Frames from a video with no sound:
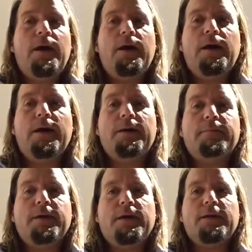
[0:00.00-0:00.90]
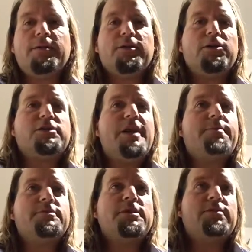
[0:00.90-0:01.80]
Good
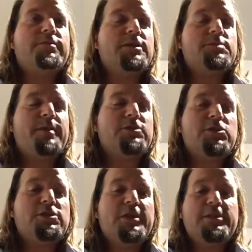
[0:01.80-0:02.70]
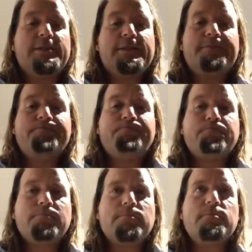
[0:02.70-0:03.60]
examples of specializations
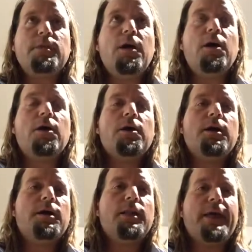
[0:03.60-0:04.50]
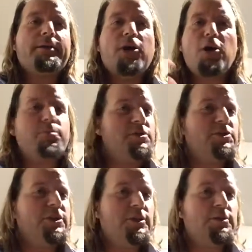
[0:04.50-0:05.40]
are like the
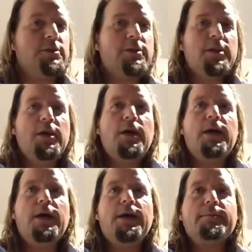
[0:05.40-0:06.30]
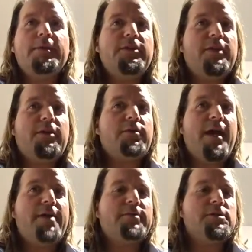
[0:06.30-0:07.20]
Harper's Guild. They don't
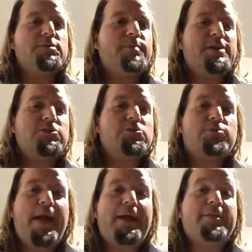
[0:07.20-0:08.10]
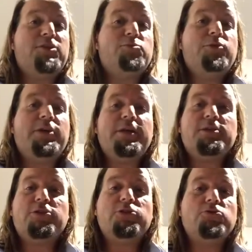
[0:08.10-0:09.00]
have a special rank that you put
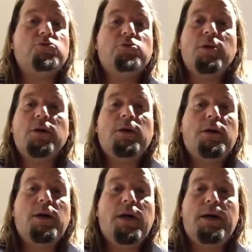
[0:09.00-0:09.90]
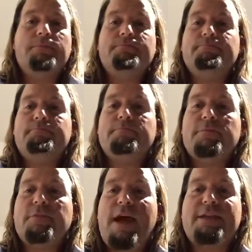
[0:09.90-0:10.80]
into
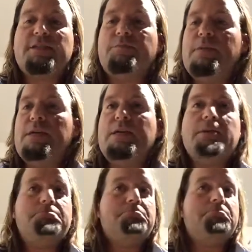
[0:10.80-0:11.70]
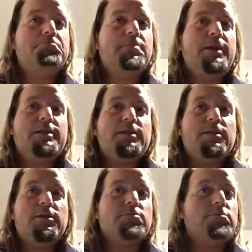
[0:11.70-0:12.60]
that to be in
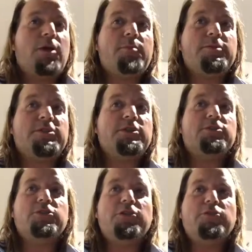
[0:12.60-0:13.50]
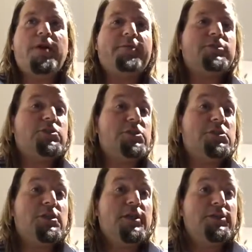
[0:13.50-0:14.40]
the Harper's Guild. You have to
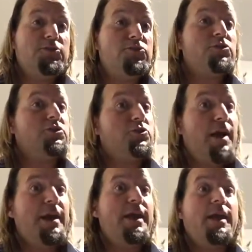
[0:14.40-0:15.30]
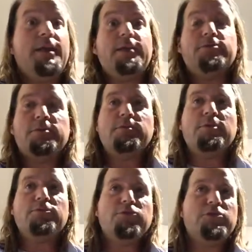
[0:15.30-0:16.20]
just do certain training,
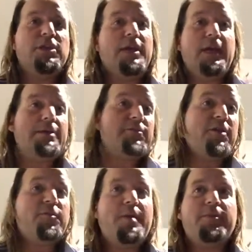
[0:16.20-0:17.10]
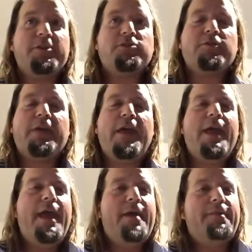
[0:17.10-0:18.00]
do singing in front of people, that sort of thing.
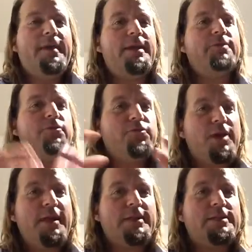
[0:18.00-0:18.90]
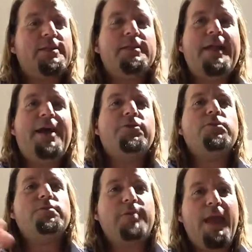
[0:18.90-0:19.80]
And then if you've done it, now
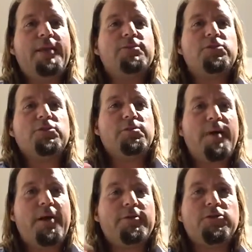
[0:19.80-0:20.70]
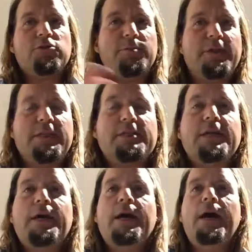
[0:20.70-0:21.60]
you gain certain powers or abilities.
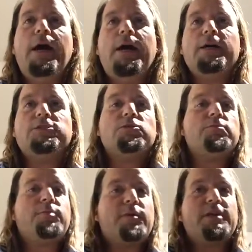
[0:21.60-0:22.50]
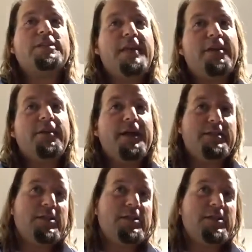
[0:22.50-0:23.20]
But we're going to standardize